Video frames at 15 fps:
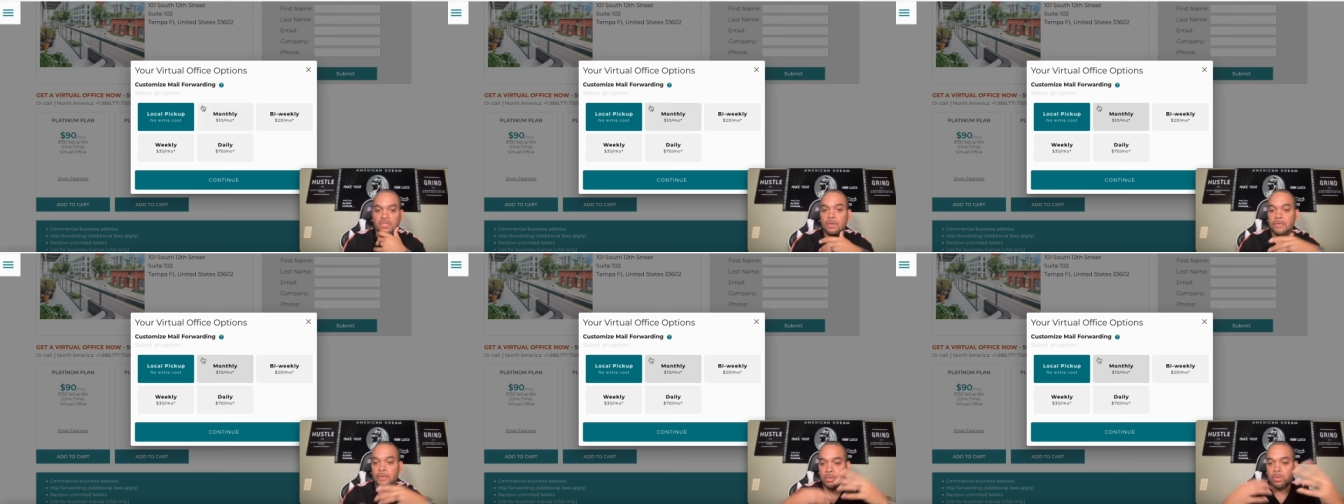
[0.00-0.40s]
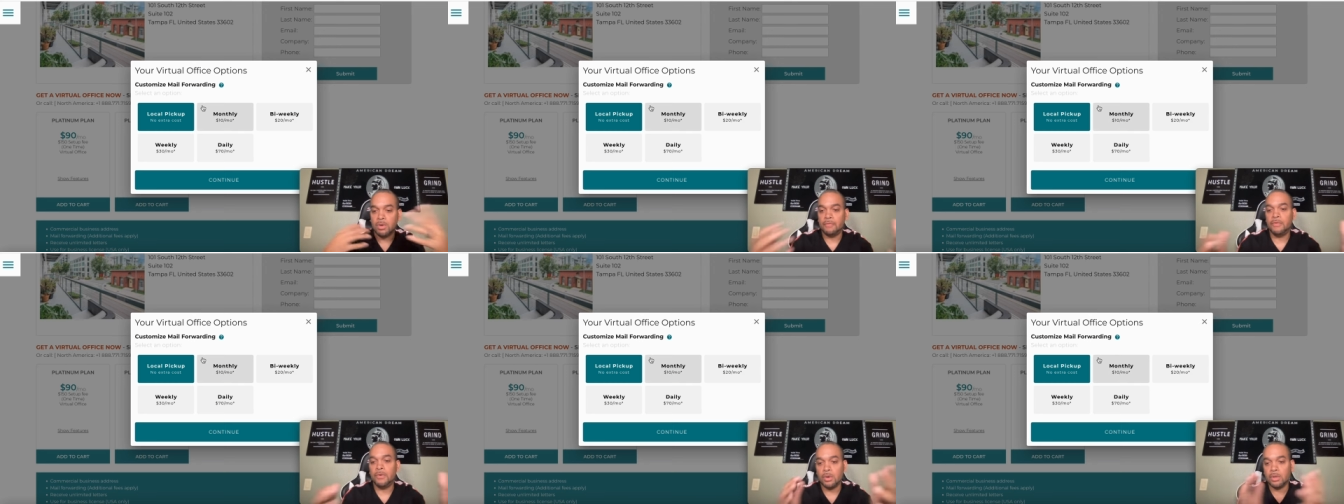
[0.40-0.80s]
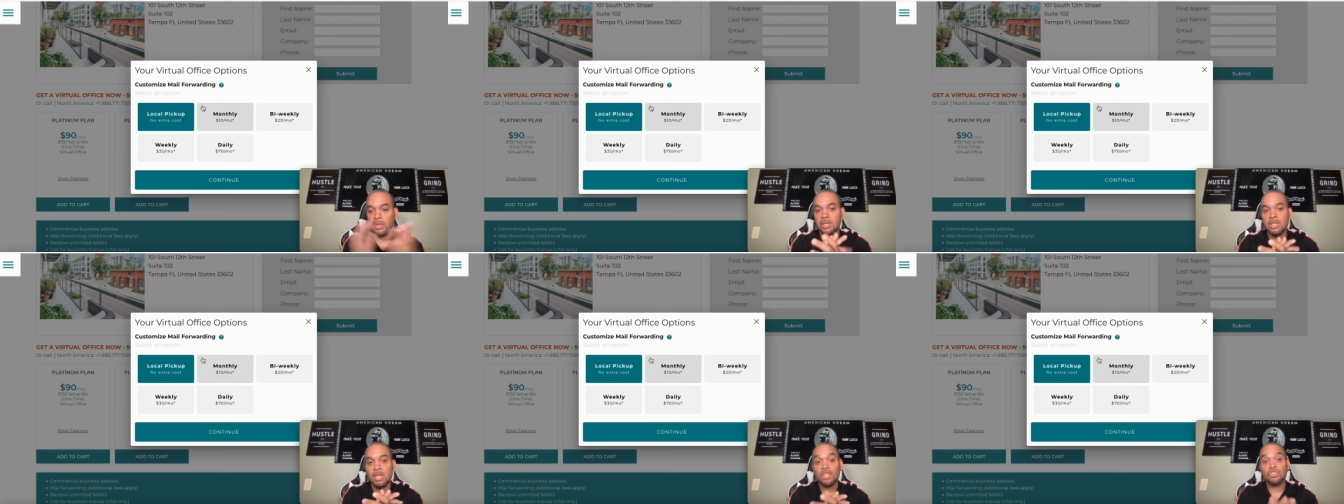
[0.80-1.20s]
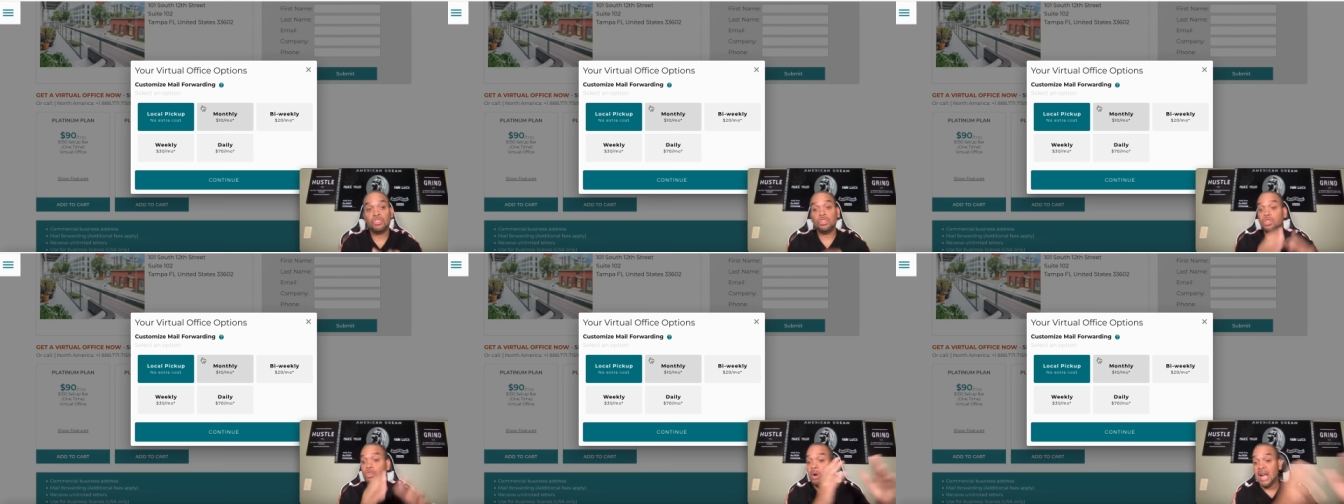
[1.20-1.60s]
So if you want forwarding,
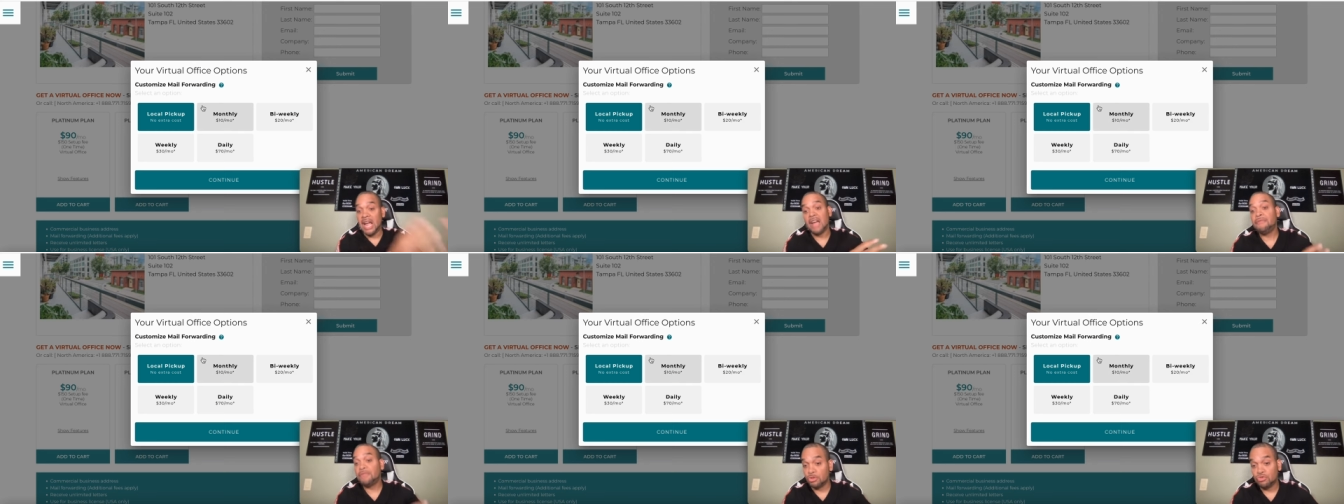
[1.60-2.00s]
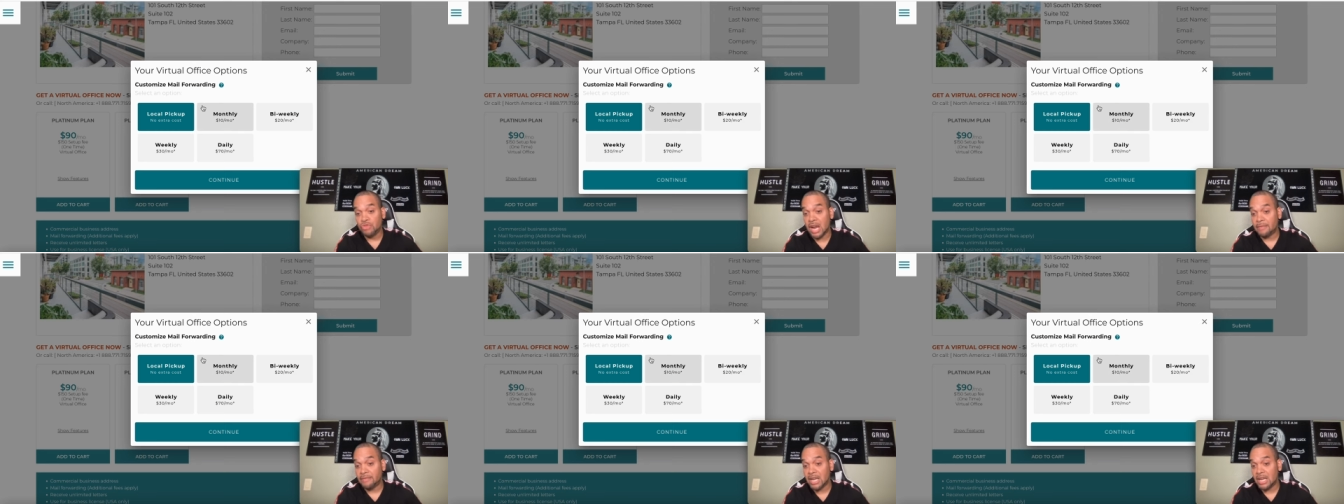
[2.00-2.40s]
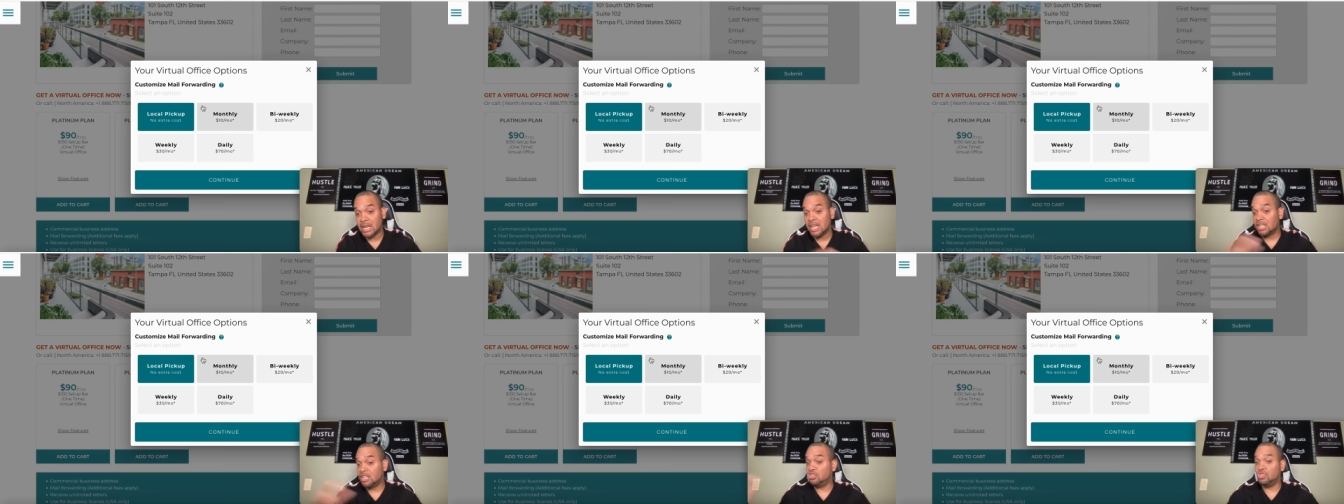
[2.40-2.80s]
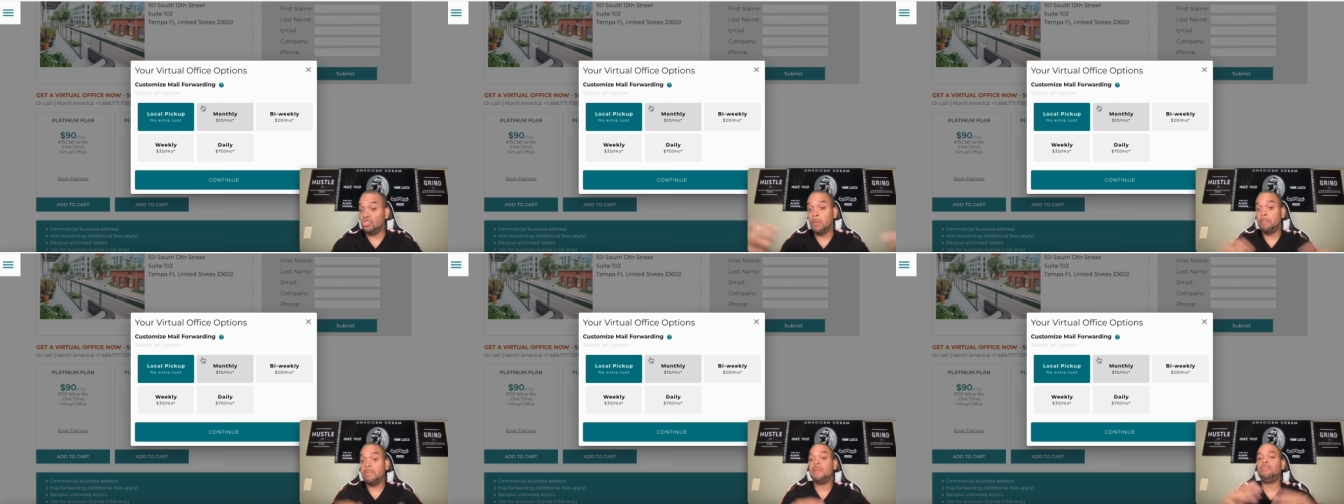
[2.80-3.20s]
so you don't have to drive down here, because you
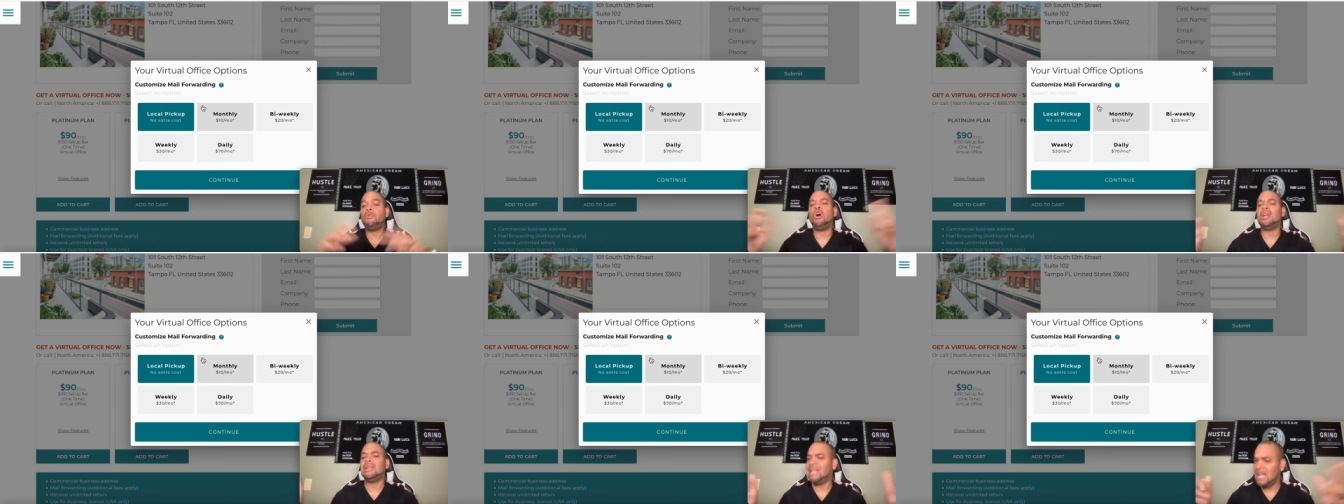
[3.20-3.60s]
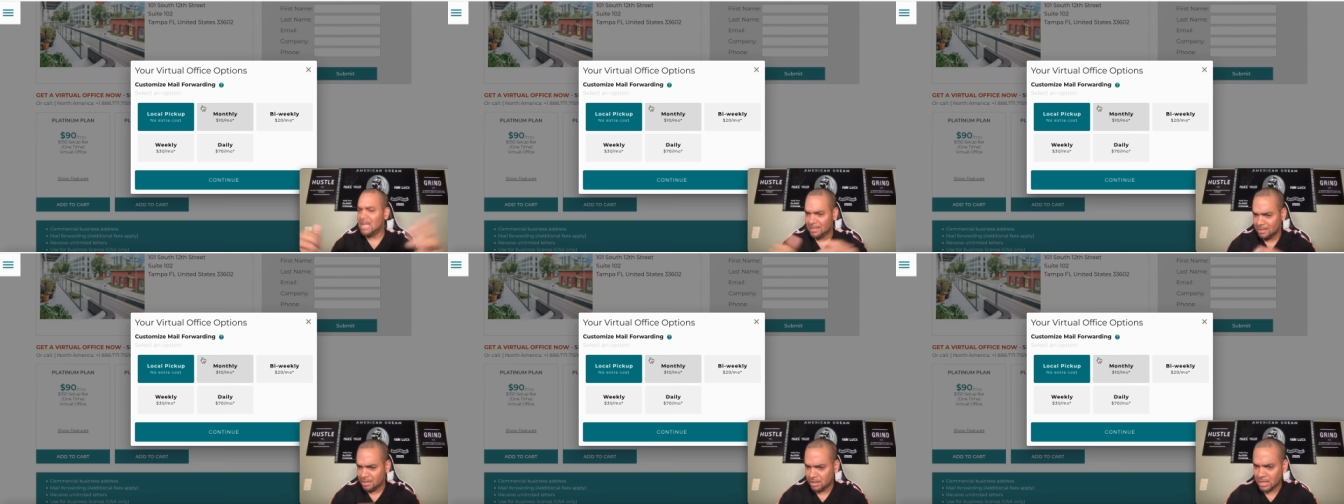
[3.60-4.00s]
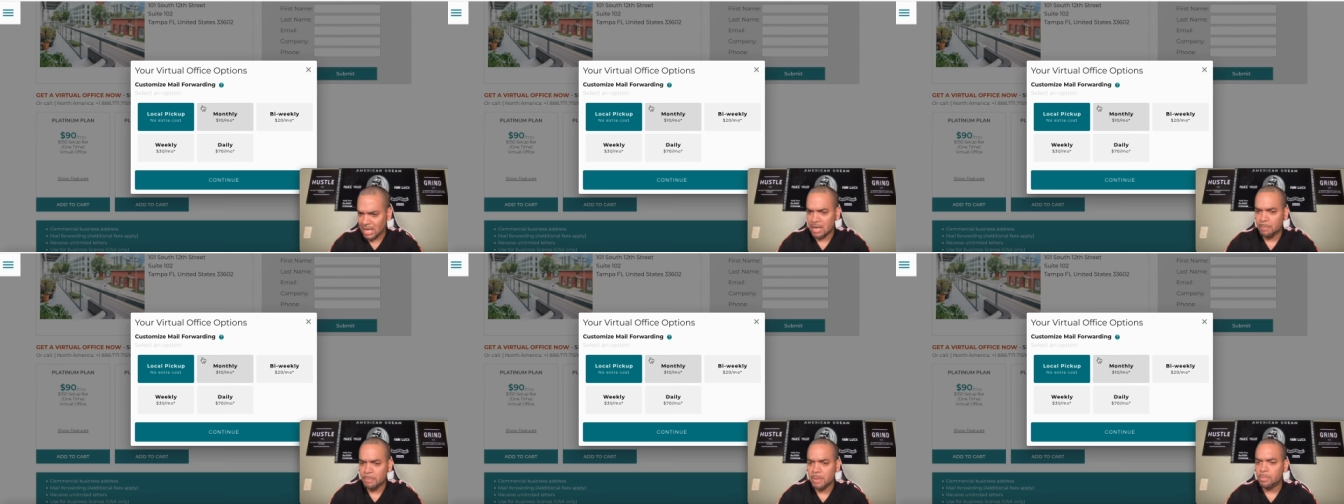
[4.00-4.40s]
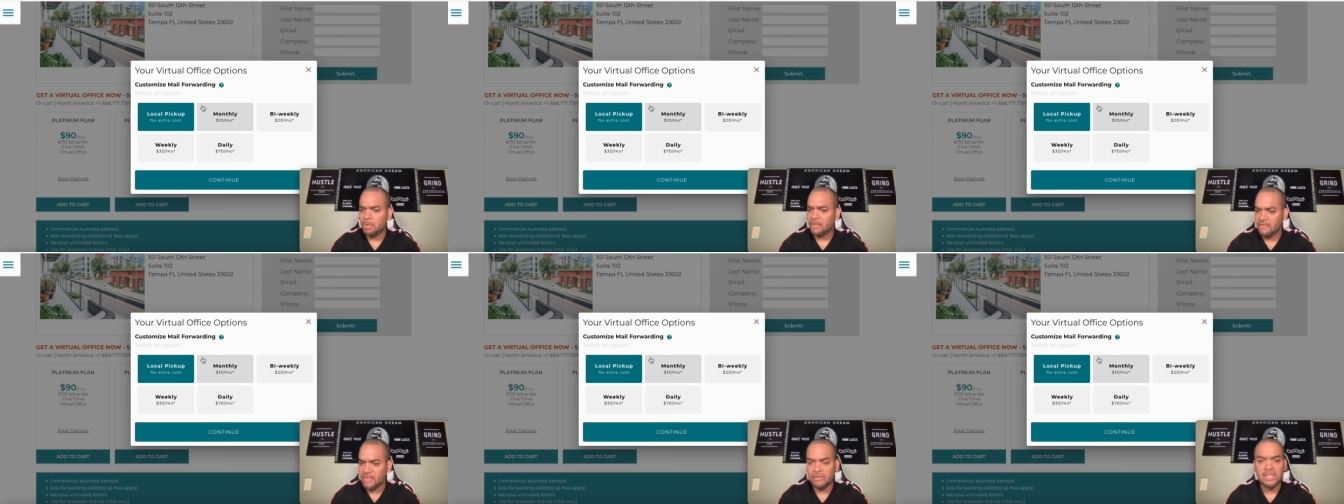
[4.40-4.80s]
know people are lazy. A lot of people
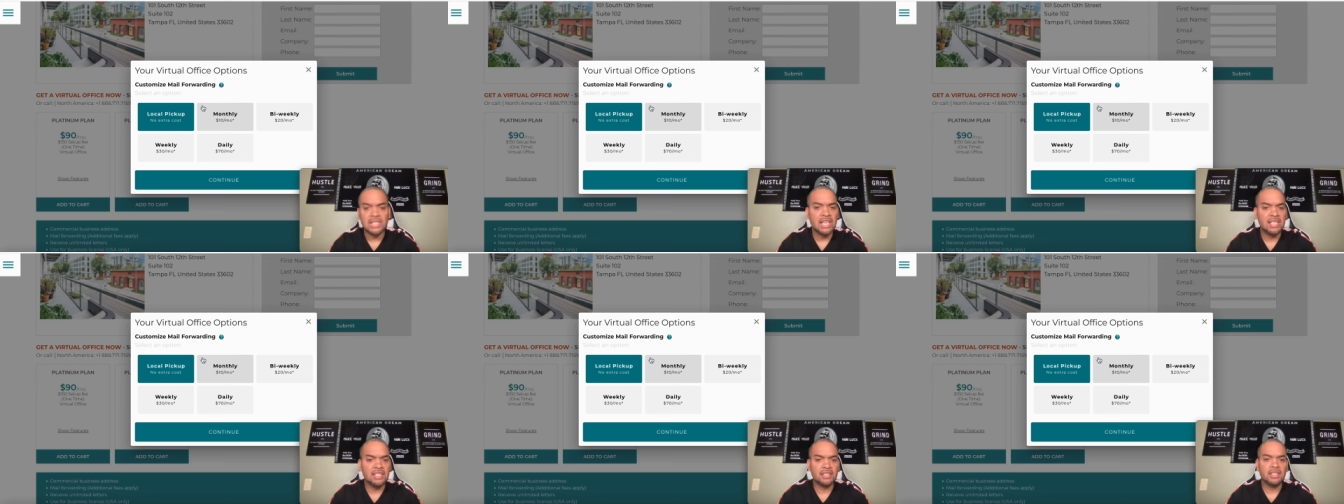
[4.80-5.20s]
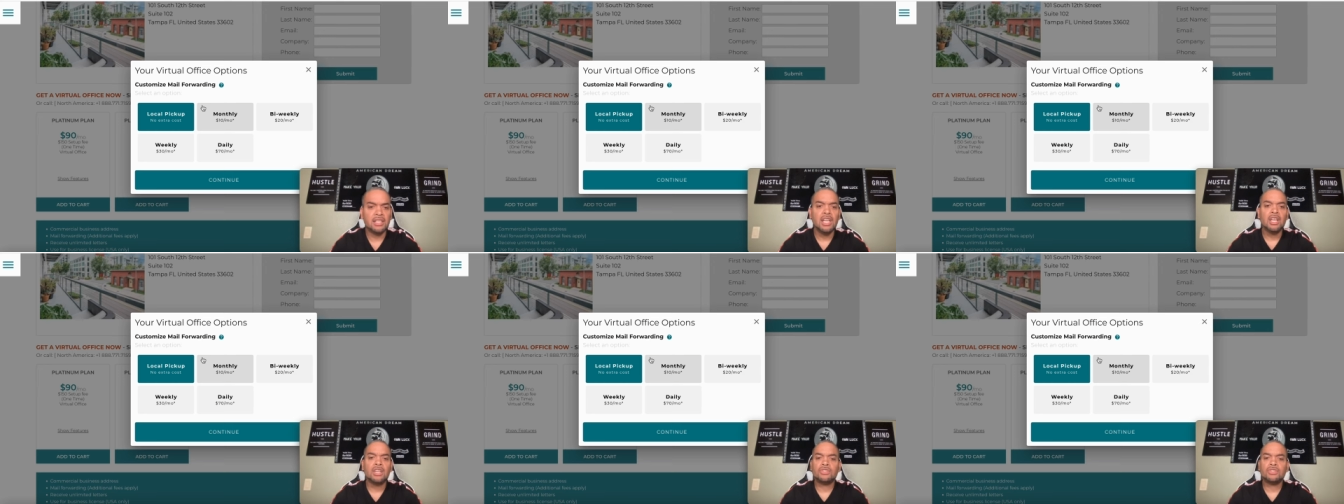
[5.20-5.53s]
are very lazy.